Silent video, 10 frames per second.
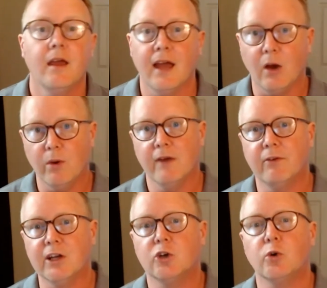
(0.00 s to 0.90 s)

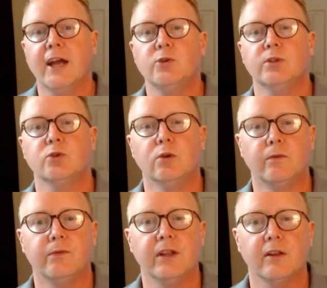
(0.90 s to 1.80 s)
However, a graduate school
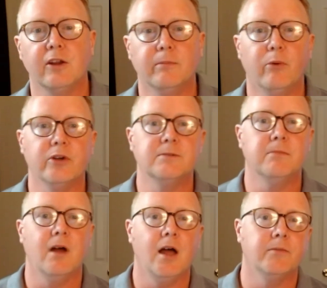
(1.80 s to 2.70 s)
friend of the little boy's
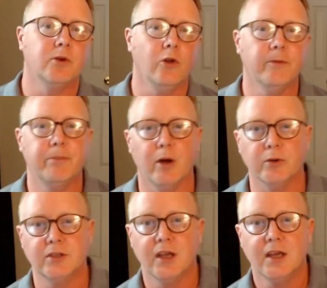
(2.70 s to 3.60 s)
mom told the
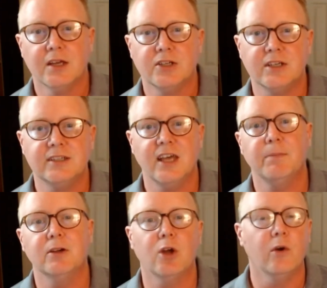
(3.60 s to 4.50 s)
Post she set up
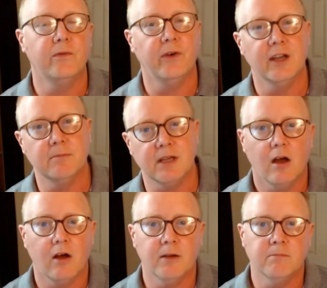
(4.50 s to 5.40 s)
a GoFundMe
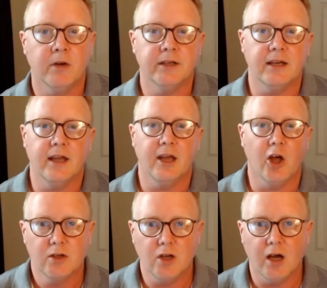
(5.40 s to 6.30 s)
on Monday to
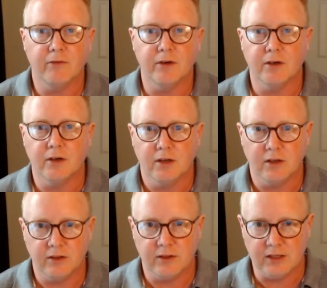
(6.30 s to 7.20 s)
help cover
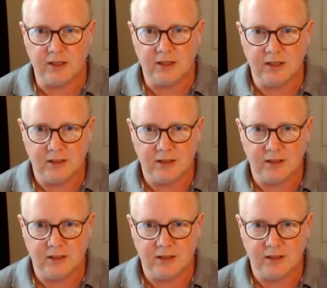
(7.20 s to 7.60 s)
the